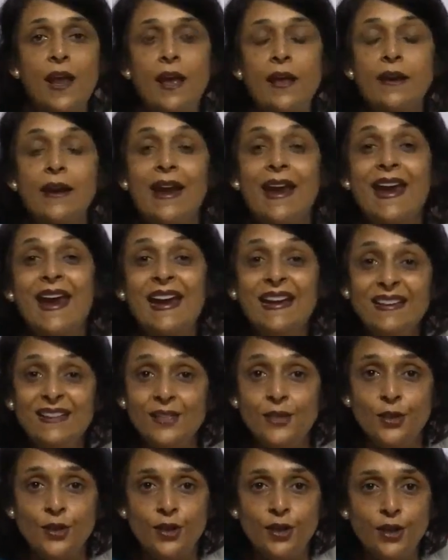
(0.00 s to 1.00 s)
air
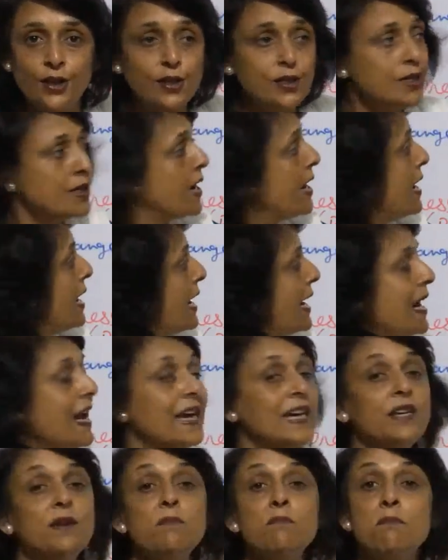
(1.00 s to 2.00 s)
enters,
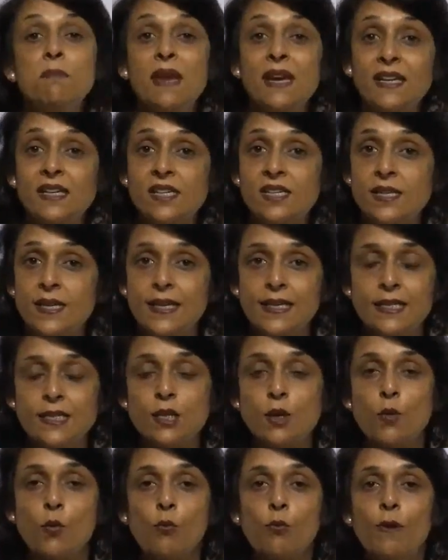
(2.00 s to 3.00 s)
it
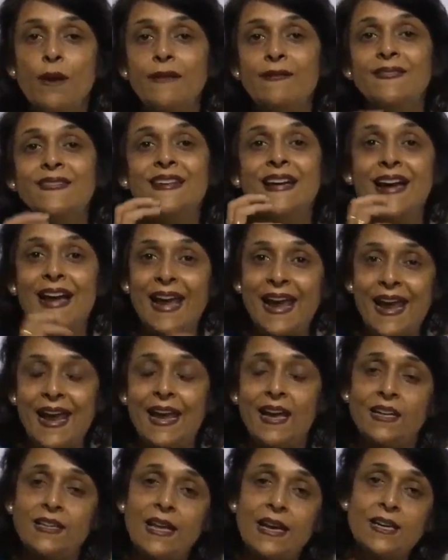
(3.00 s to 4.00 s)
mixes with the
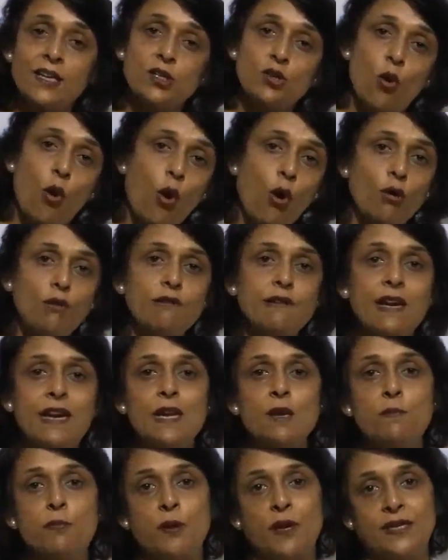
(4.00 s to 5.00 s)
air that is
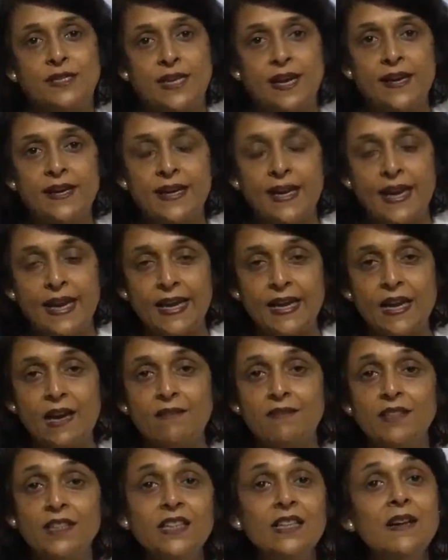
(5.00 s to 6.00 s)
already present in
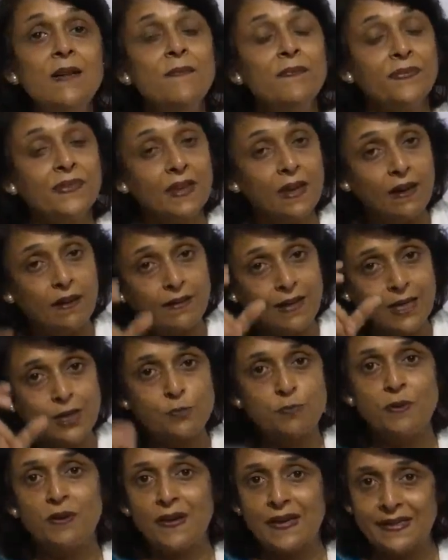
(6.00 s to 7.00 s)
our
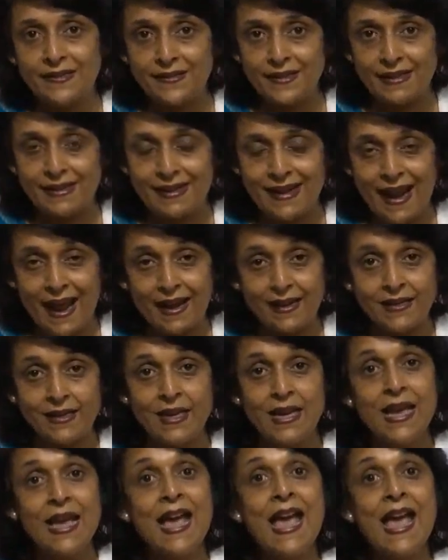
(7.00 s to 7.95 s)
respiratory tract.